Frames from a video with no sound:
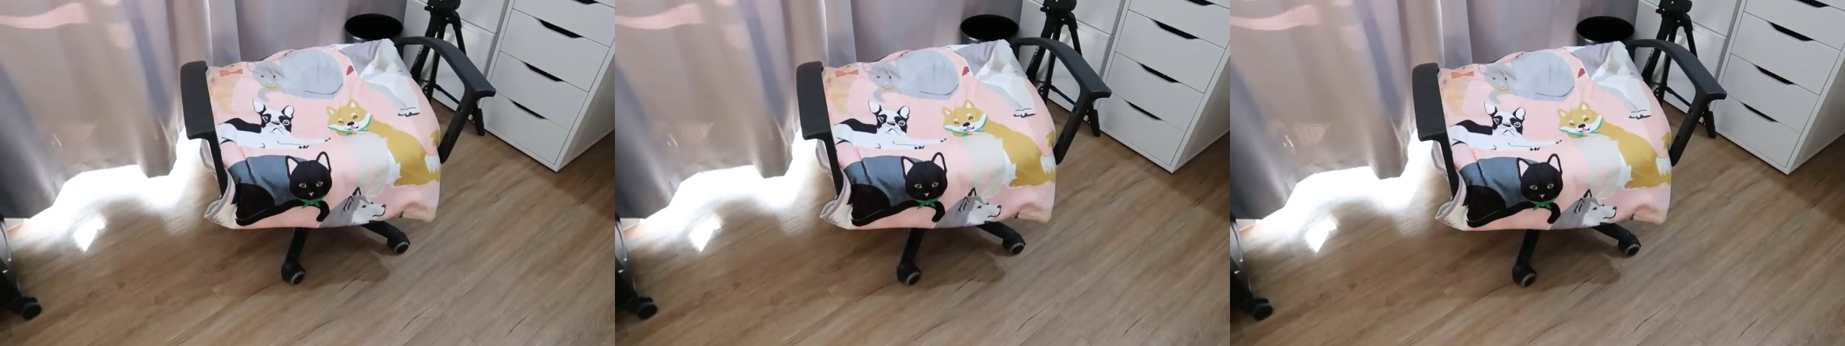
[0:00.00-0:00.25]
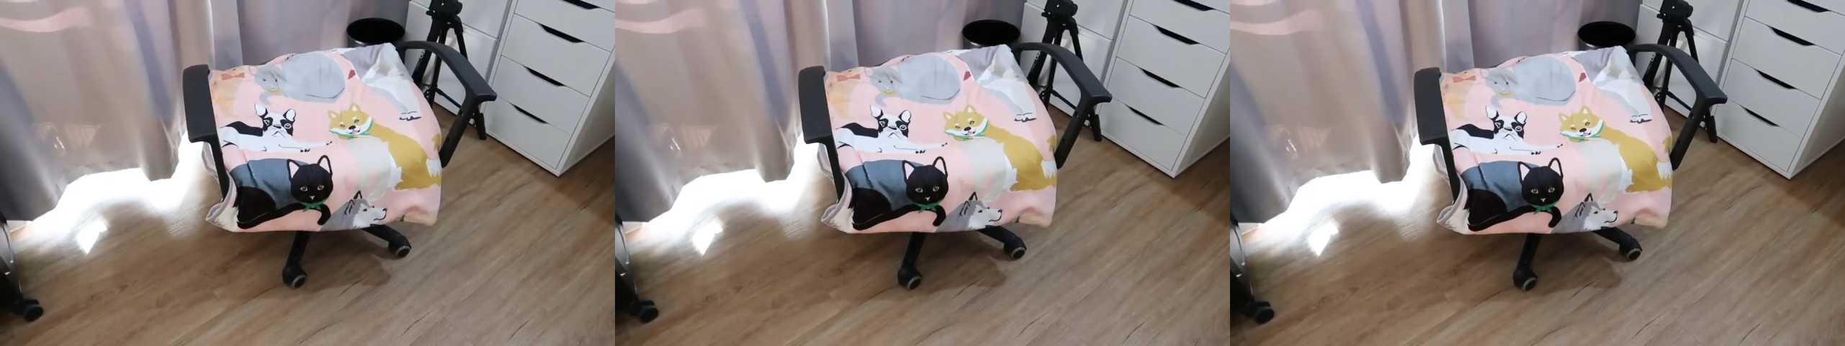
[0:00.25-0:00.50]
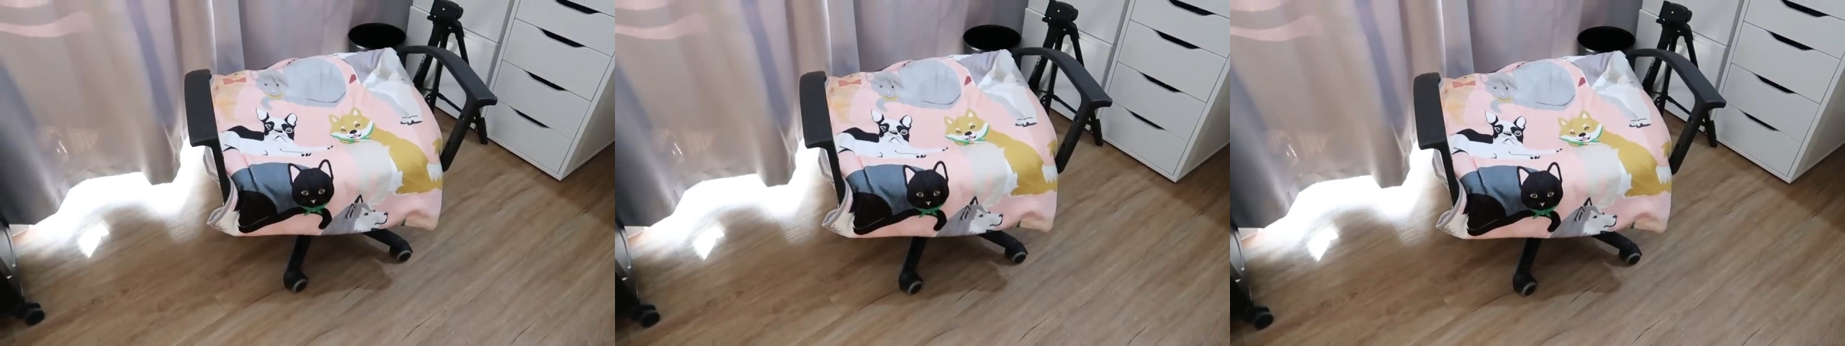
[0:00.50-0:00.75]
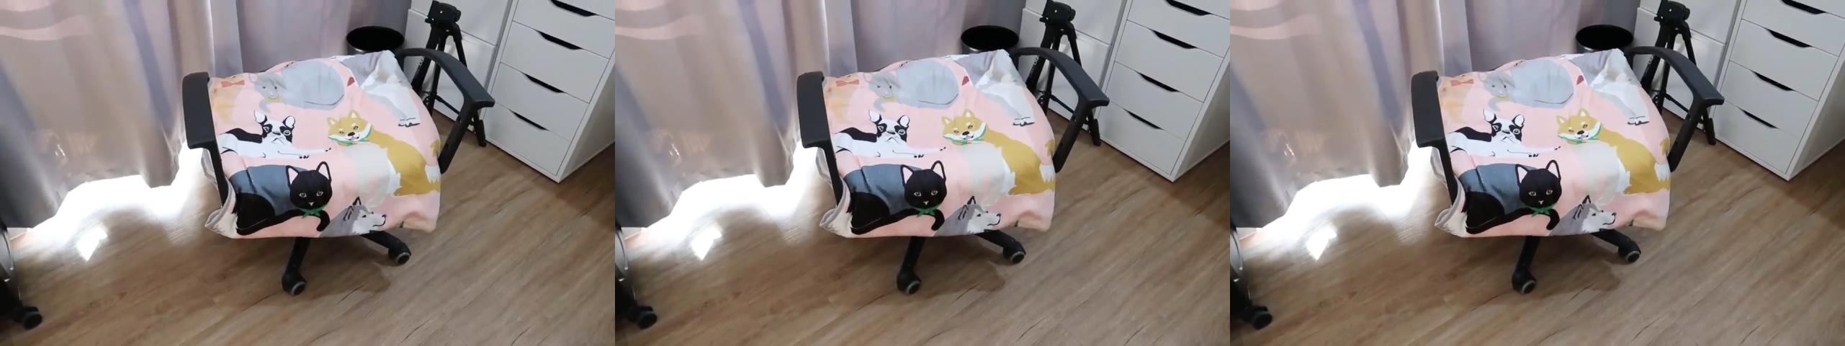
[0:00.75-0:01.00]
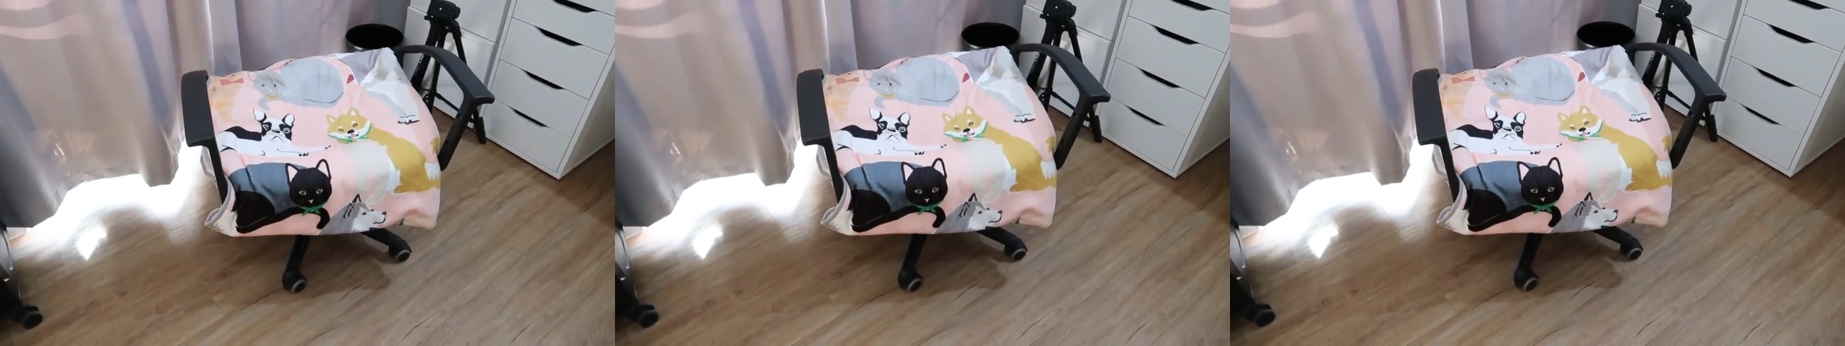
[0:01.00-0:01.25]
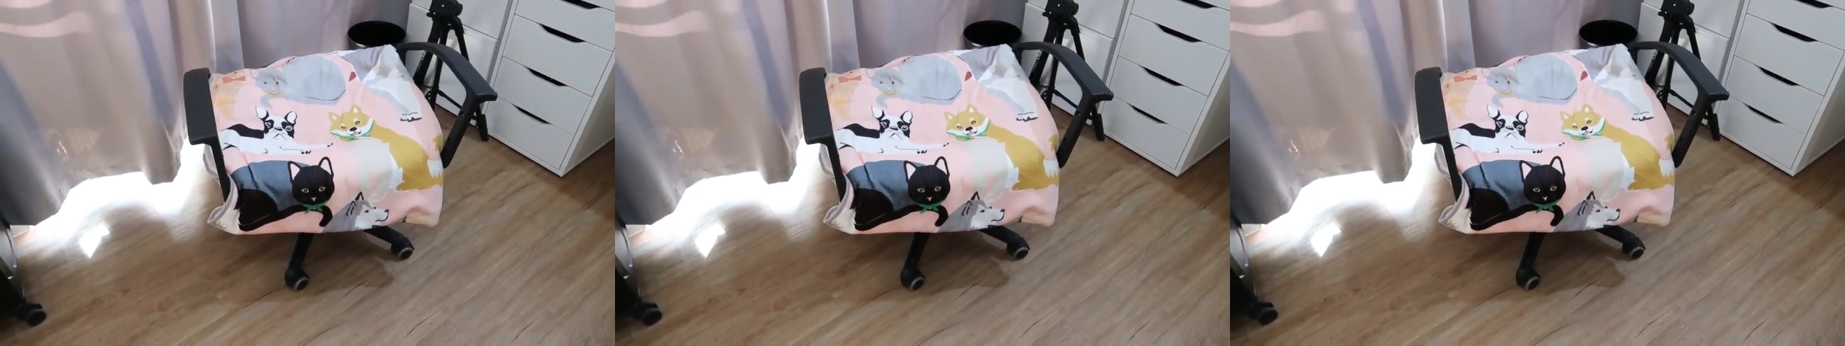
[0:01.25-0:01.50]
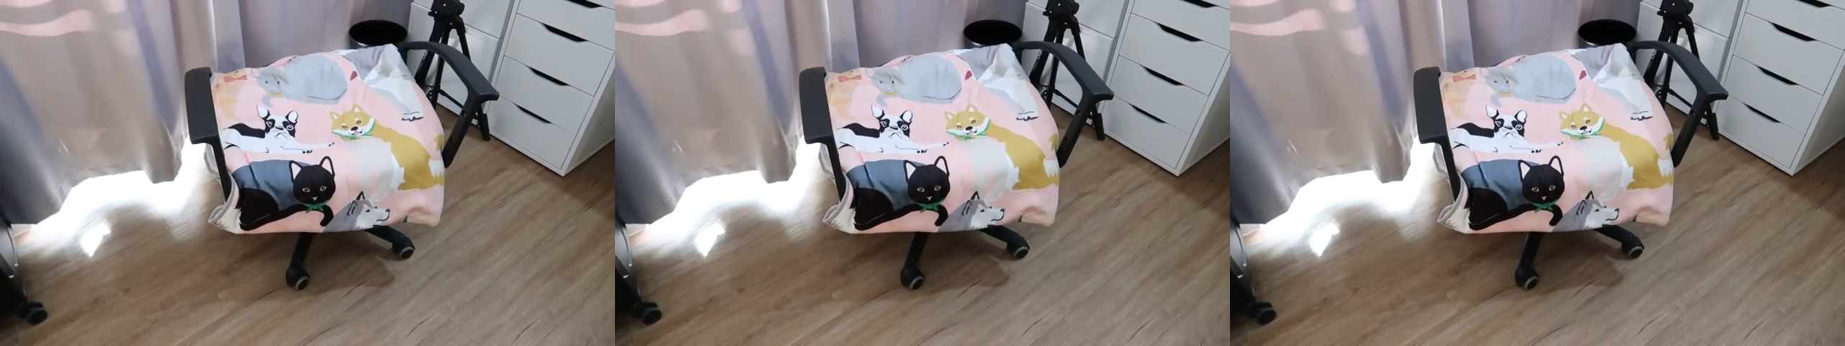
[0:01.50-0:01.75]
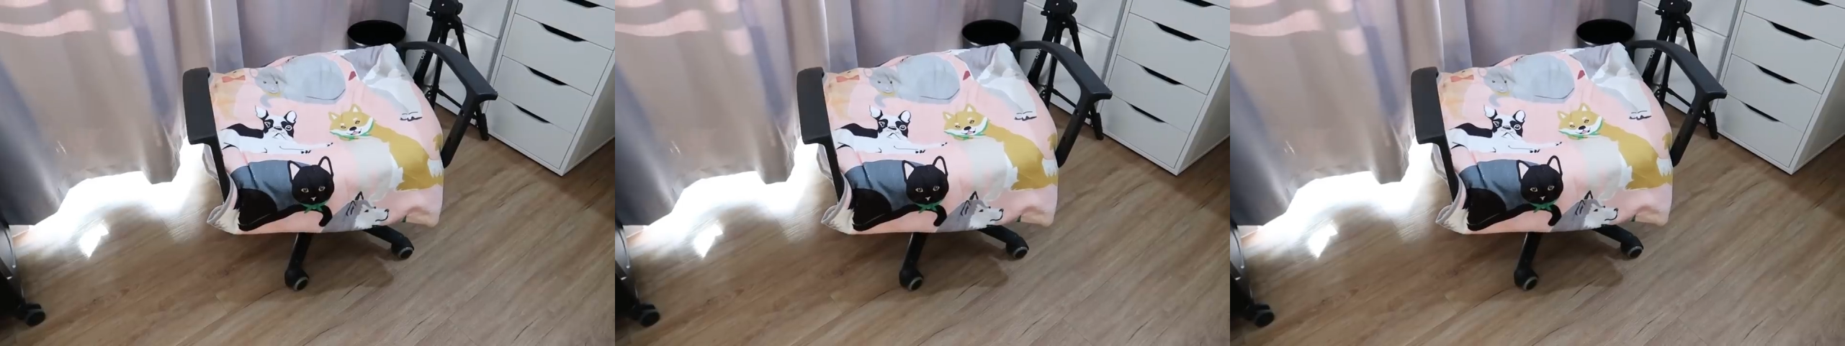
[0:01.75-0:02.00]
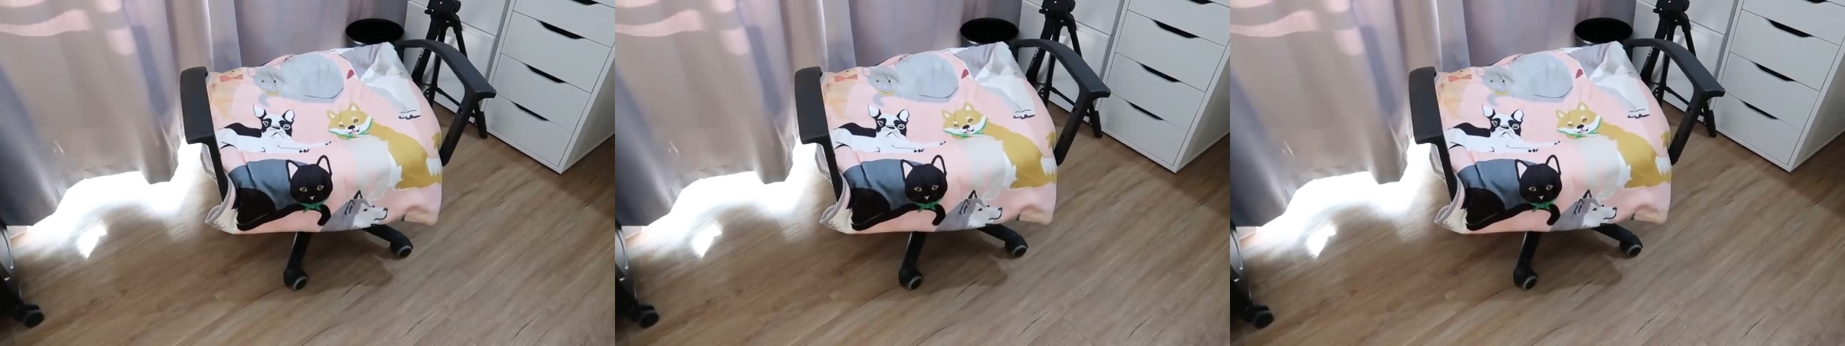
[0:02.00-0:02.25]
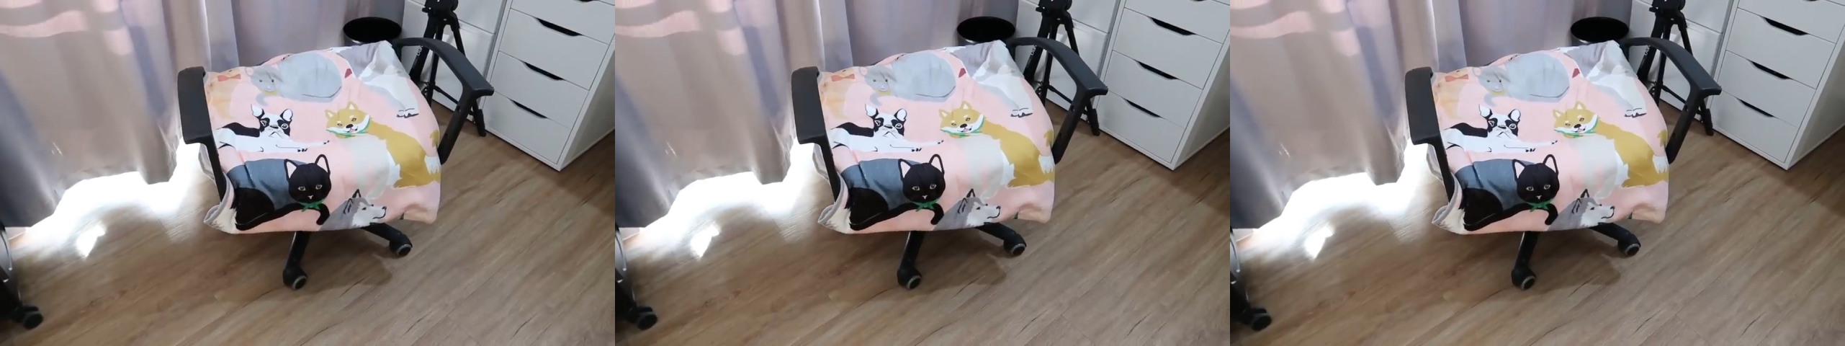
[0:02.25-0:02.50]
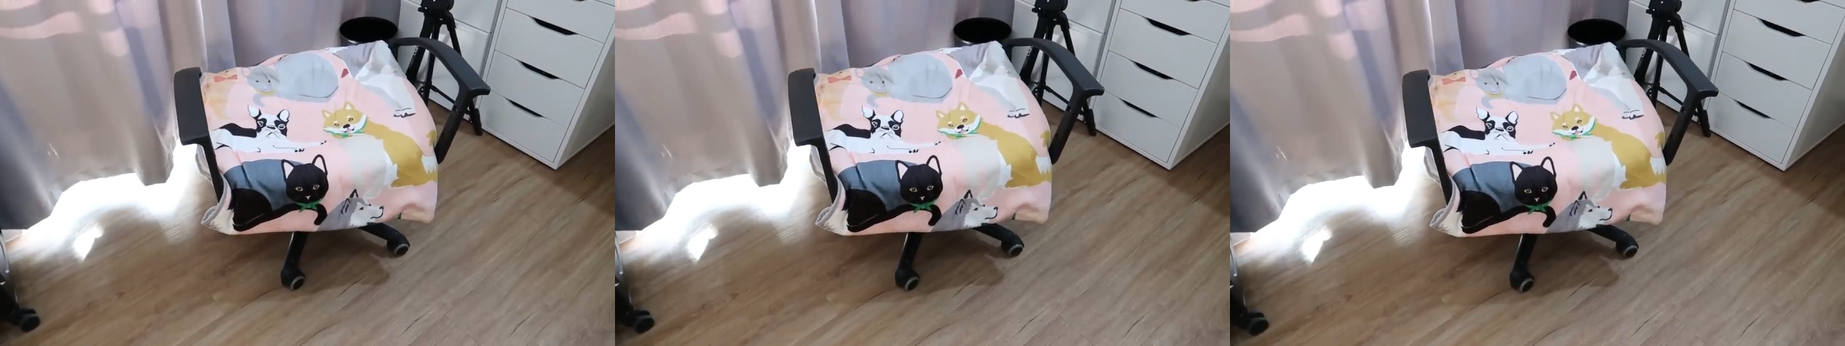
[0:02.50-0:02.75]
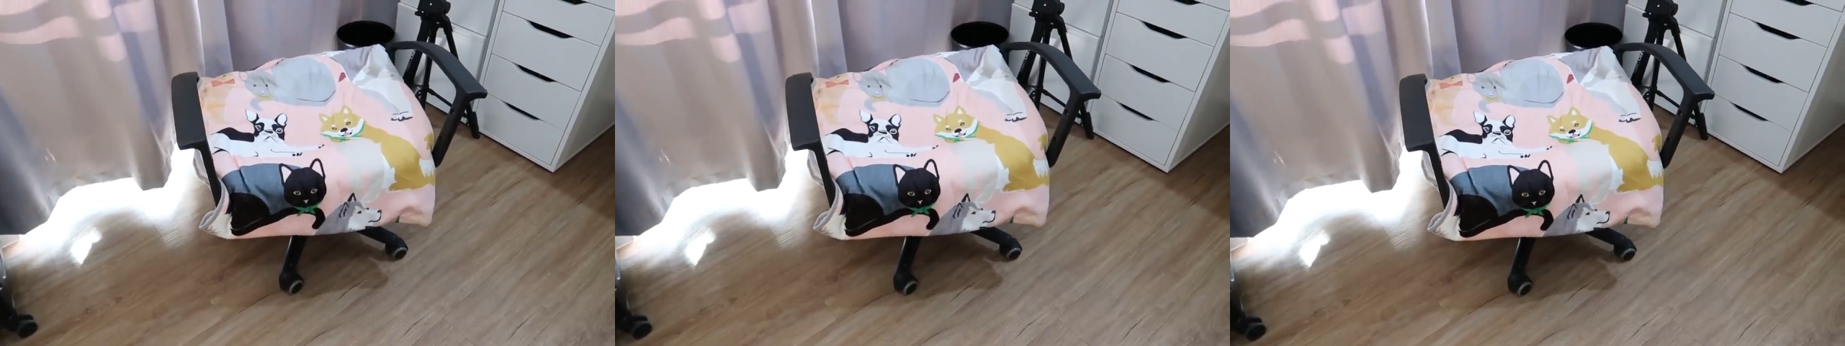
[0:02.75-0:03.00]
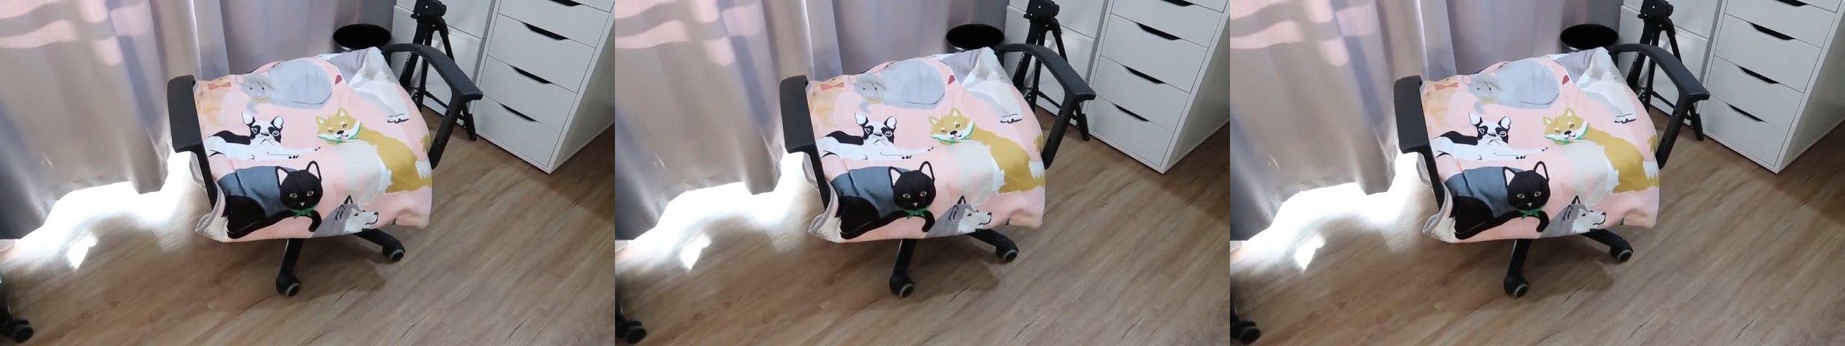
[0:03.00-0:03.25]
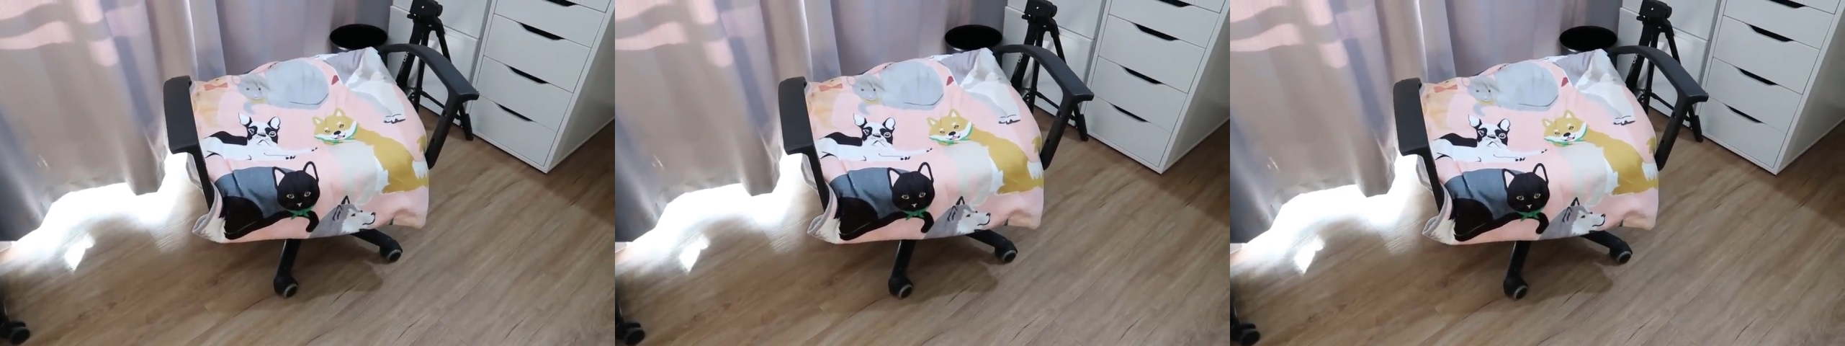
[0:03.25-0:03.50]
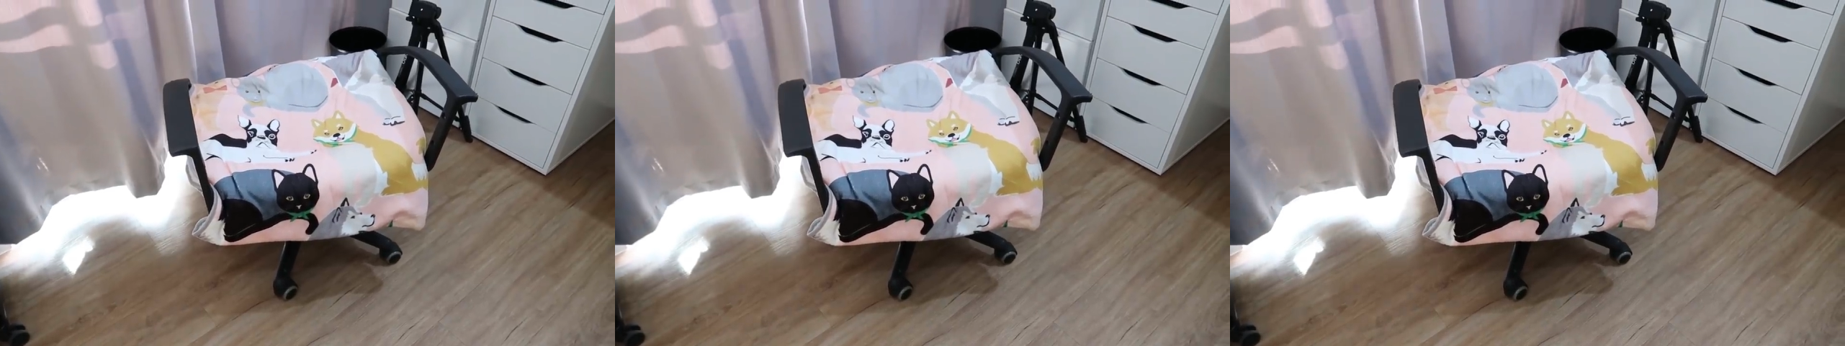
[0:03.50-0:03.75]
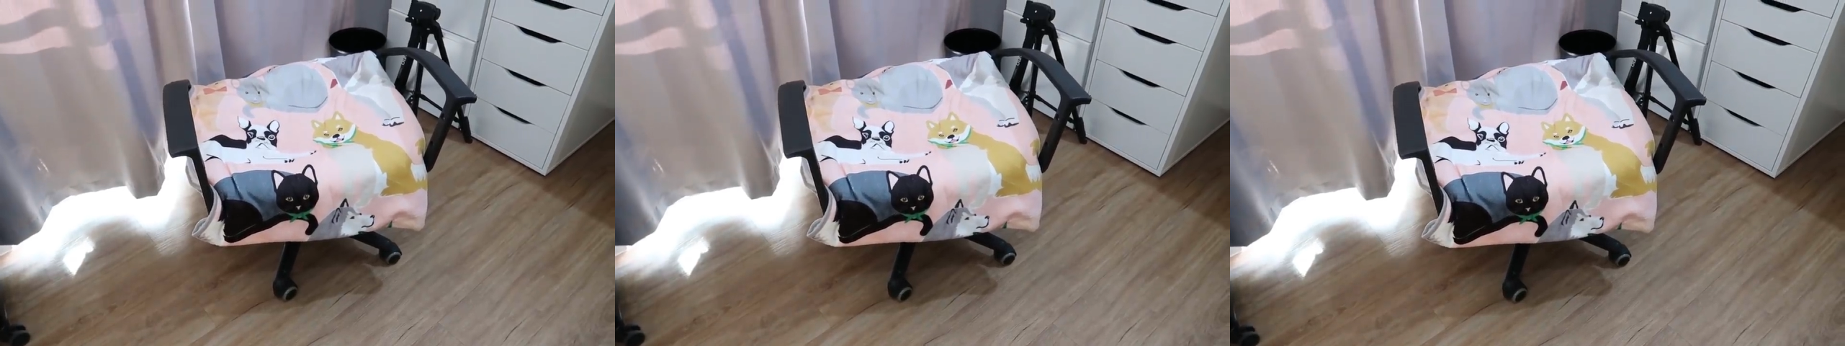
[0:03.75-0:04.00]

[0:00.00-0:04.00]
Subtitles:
(no speaker visible)